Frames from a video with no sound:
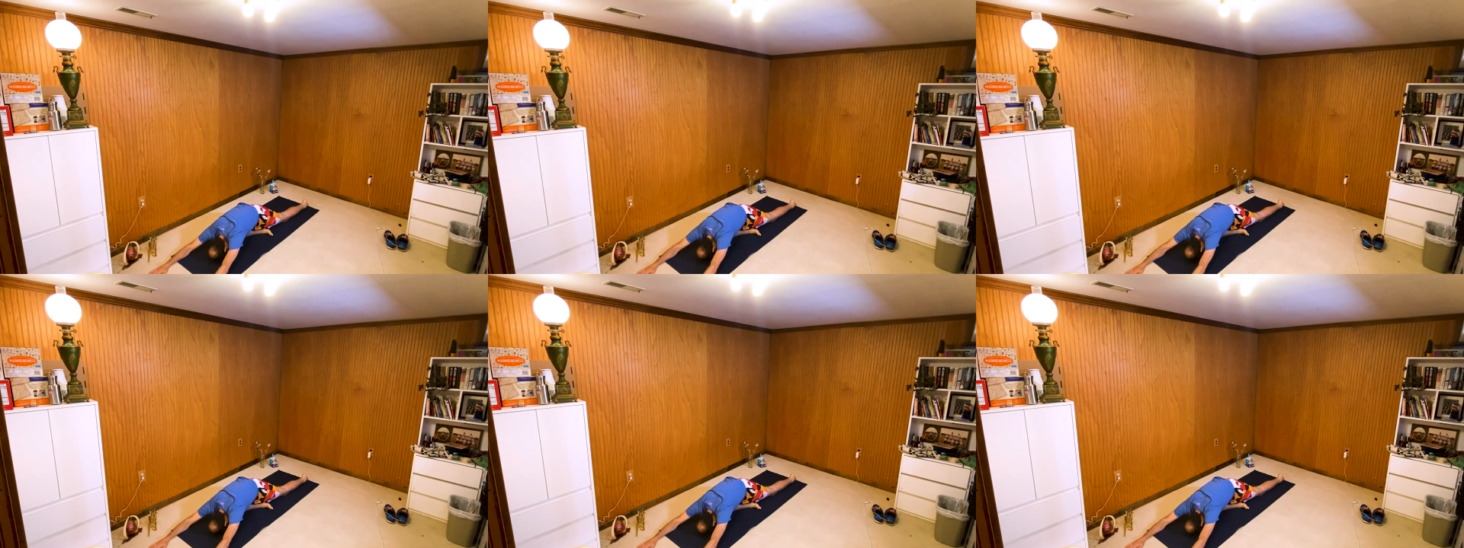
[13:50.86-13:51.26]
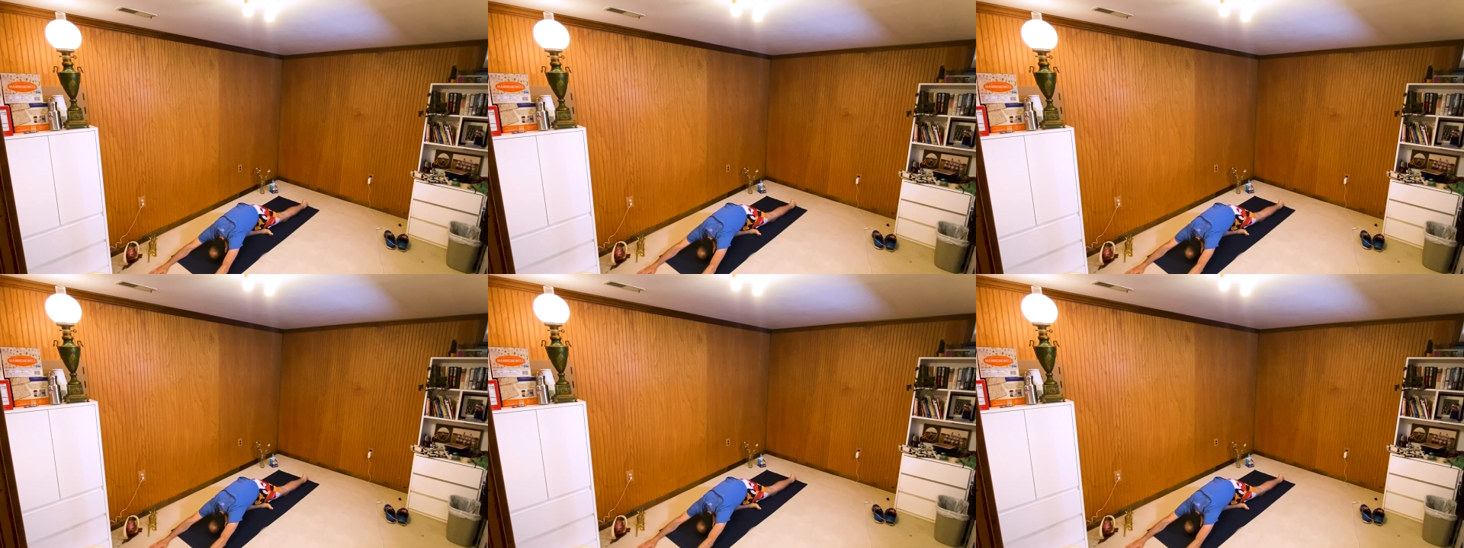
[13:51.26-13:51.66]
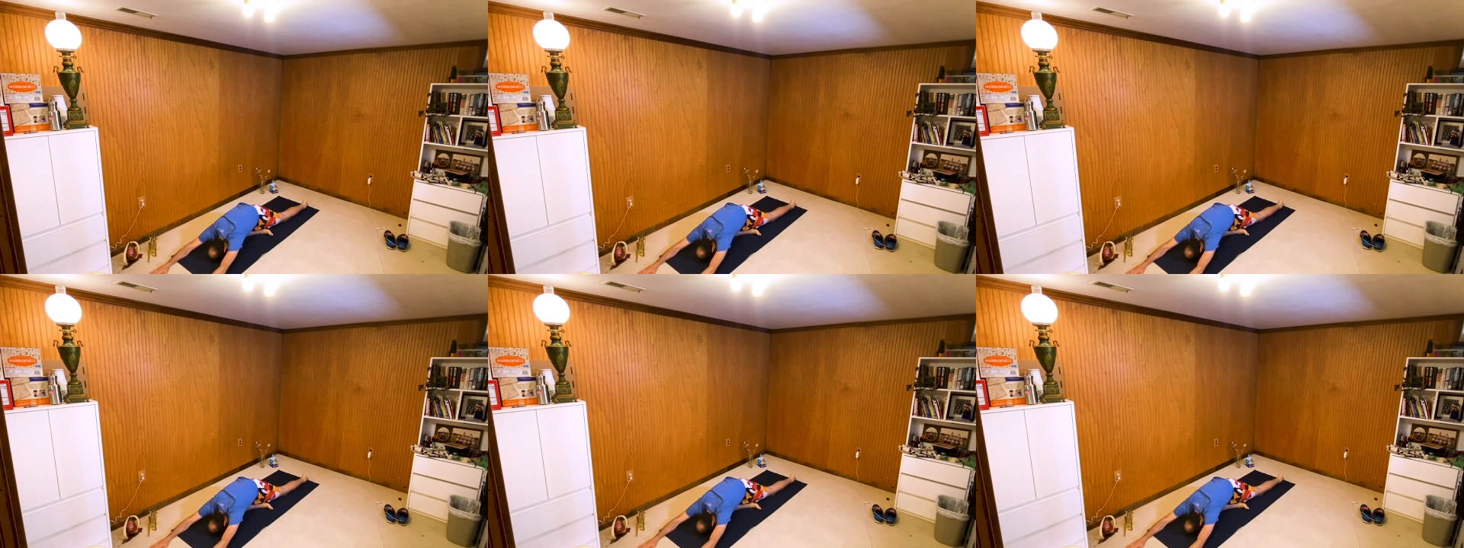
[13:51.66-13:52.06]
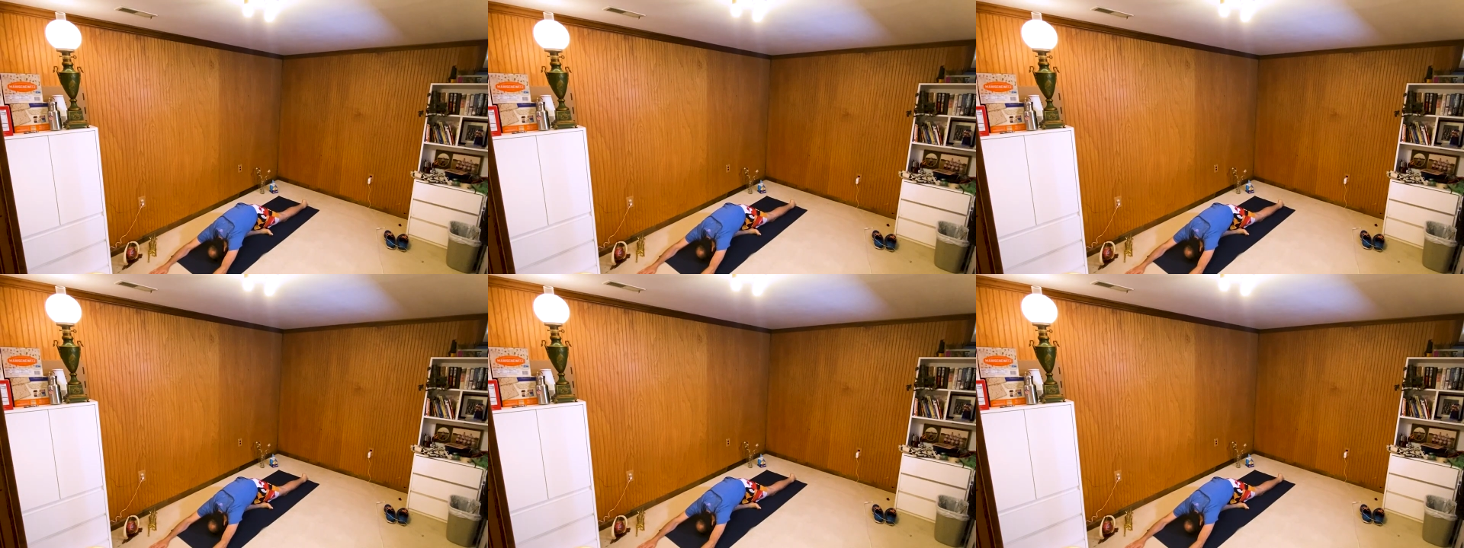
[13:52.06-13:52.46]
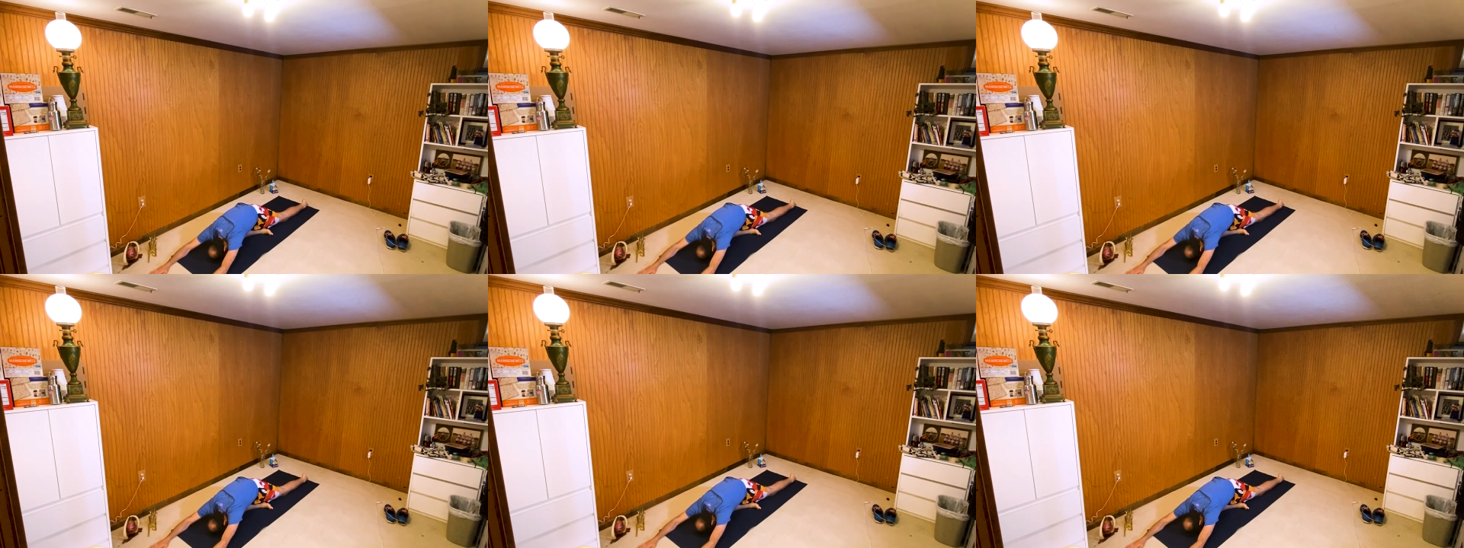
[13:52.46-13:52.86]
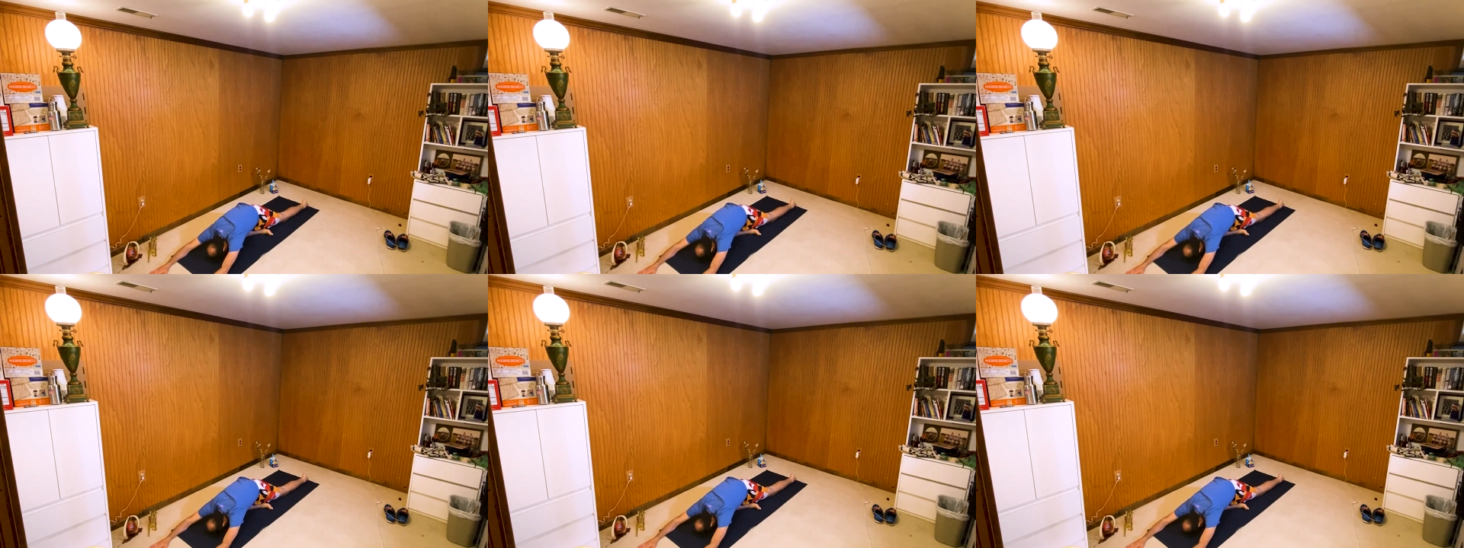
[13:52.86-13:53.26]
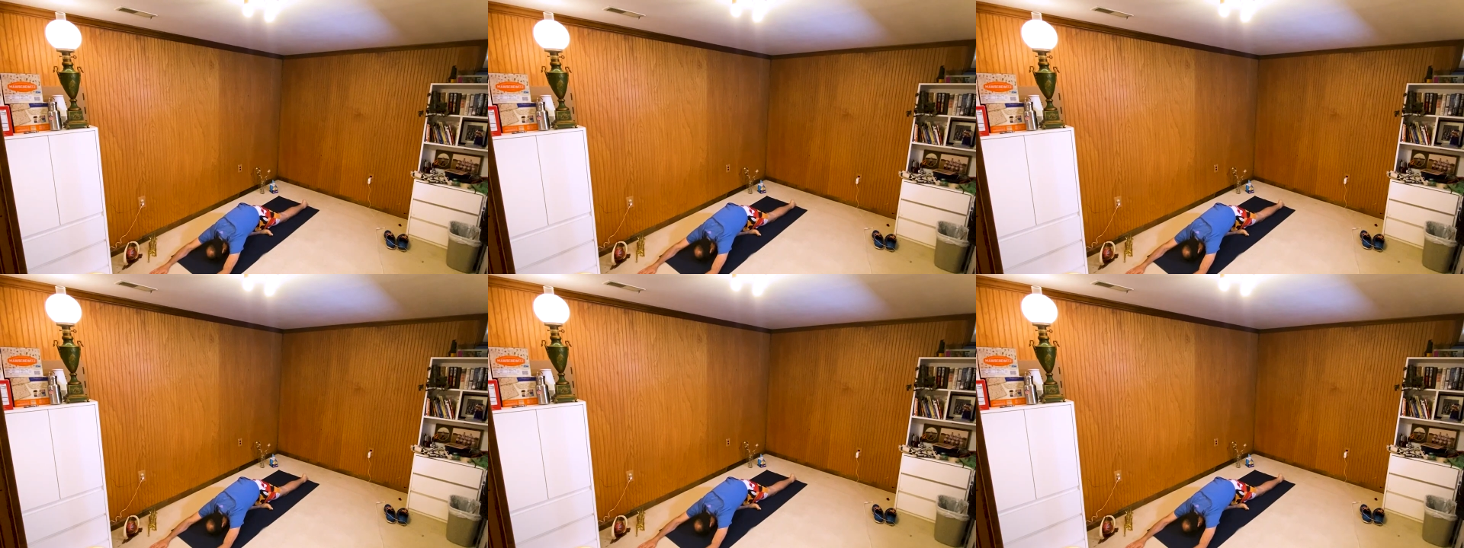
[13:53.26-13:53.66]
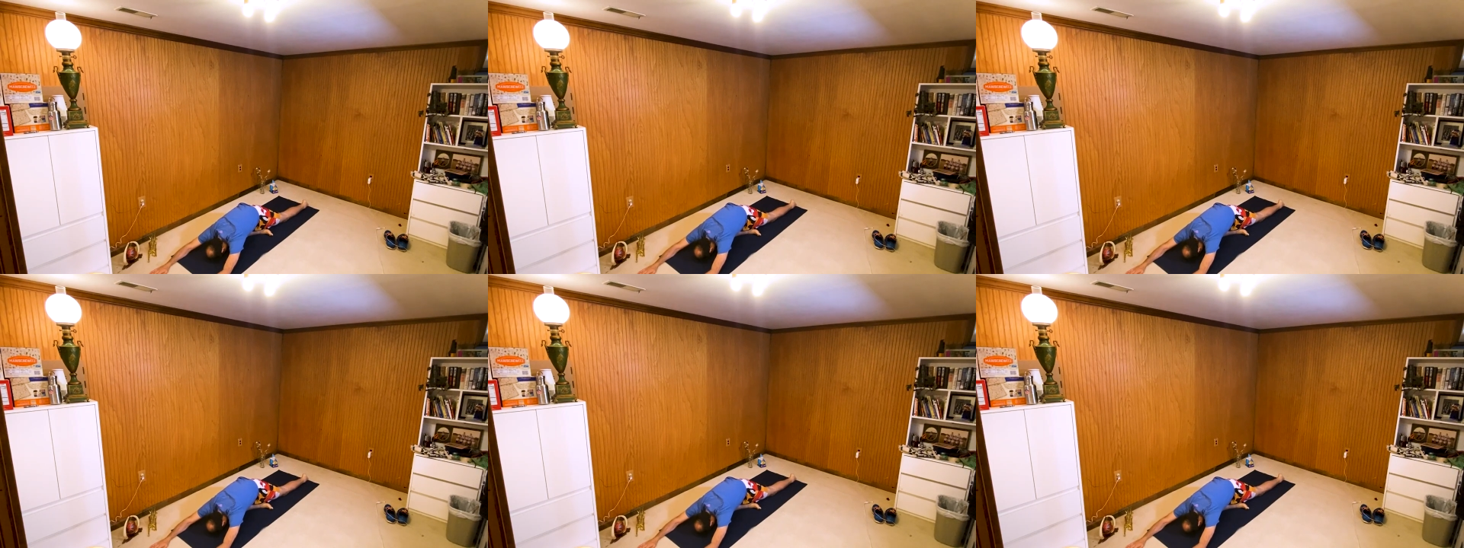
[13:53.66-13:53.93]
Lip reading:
Nobody's mouth can be seen.